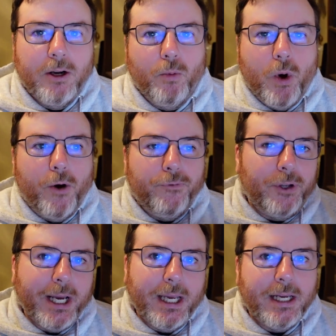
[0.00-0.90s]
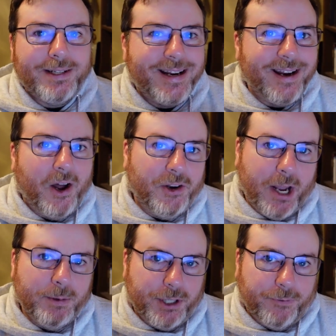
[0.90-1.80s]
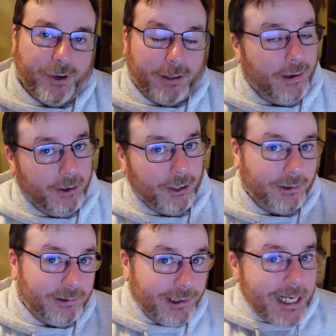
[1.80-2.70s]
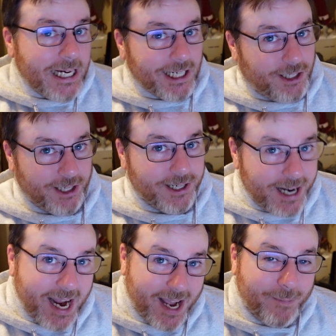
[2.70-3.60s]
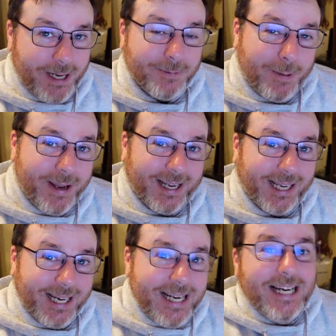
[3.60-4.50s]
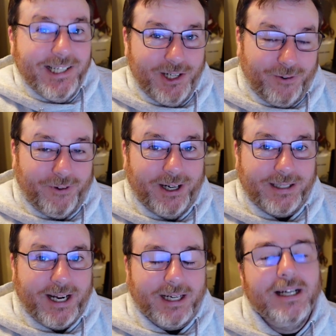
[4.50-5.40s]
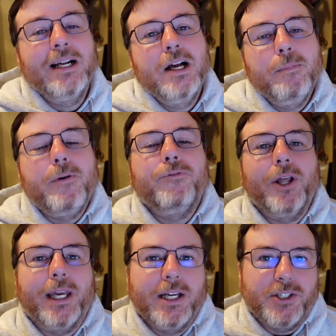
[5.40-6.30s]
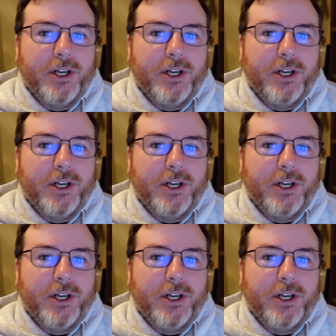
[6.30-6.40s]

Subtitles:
Well, flanking is a non-damaging effect. Now, it could lead to damage by making it easier for an attack, but flanking is a